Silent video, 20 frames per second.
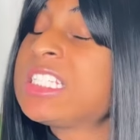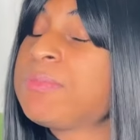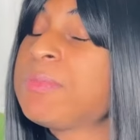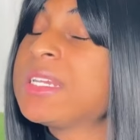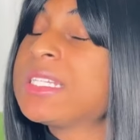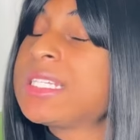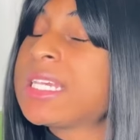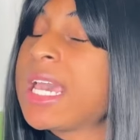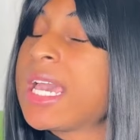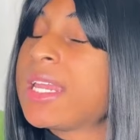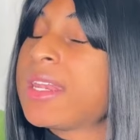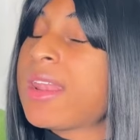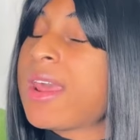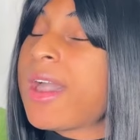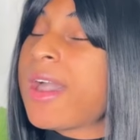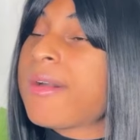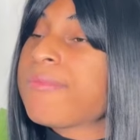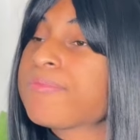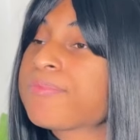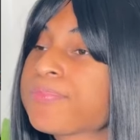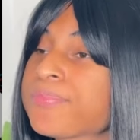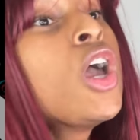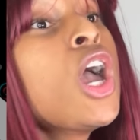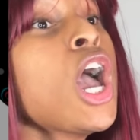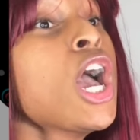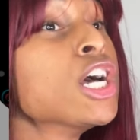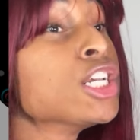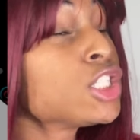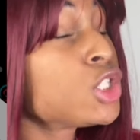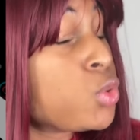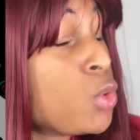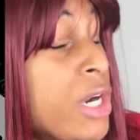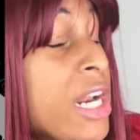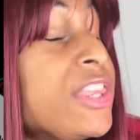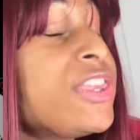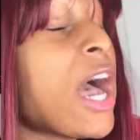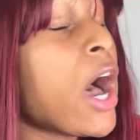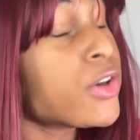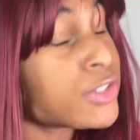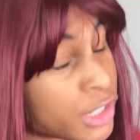It's Miss Edna.
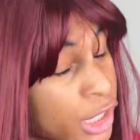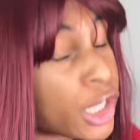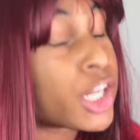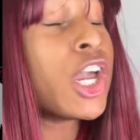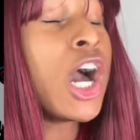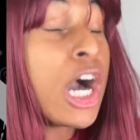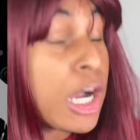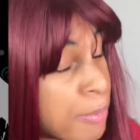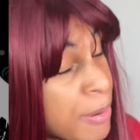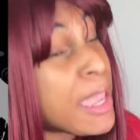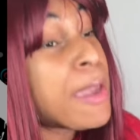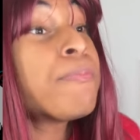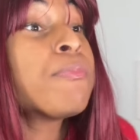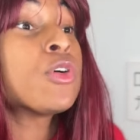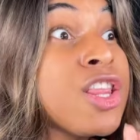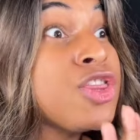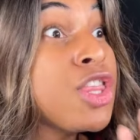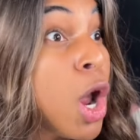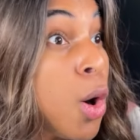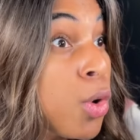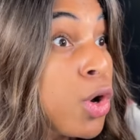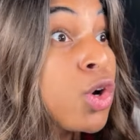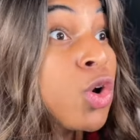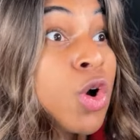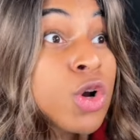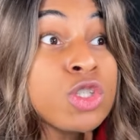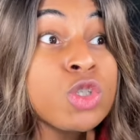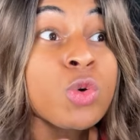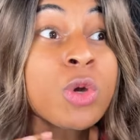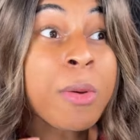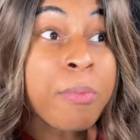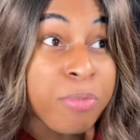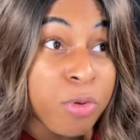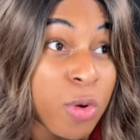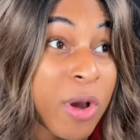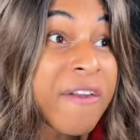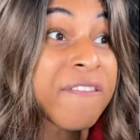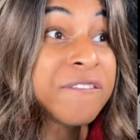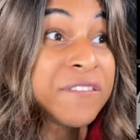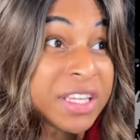20,000 young people. So They're going me. to
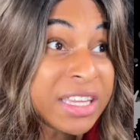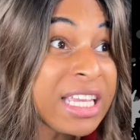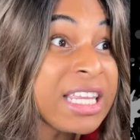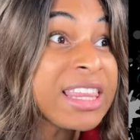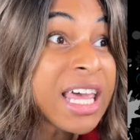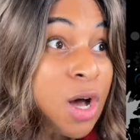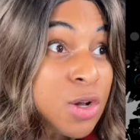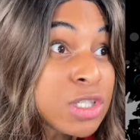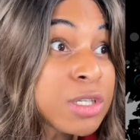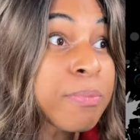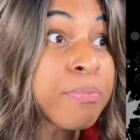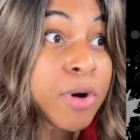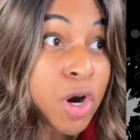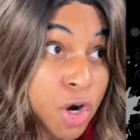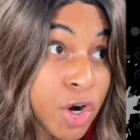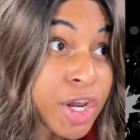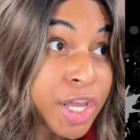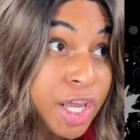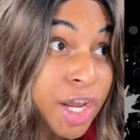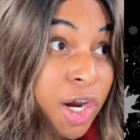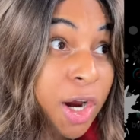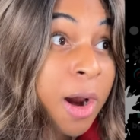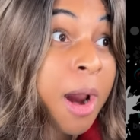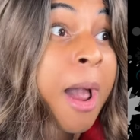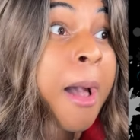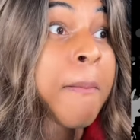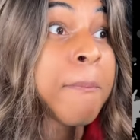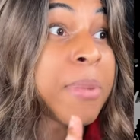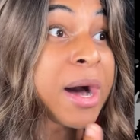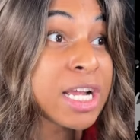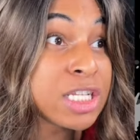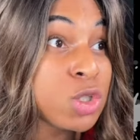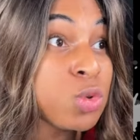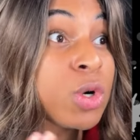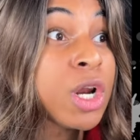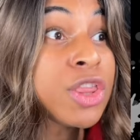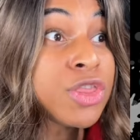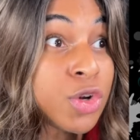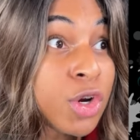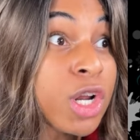employ 50,000 per year by
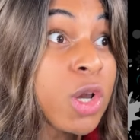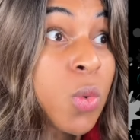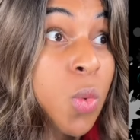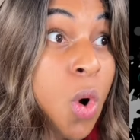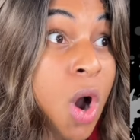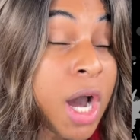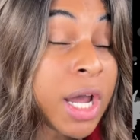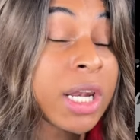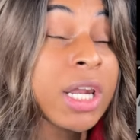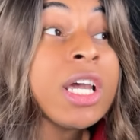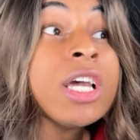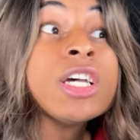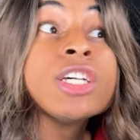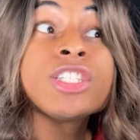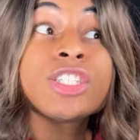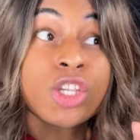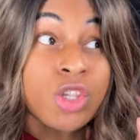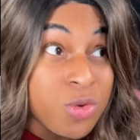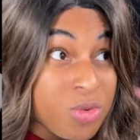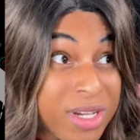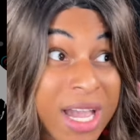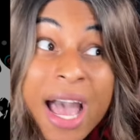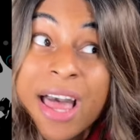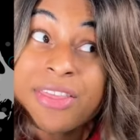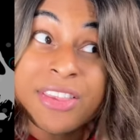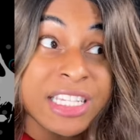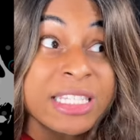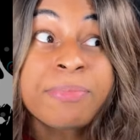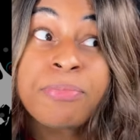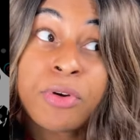2031. So you got this,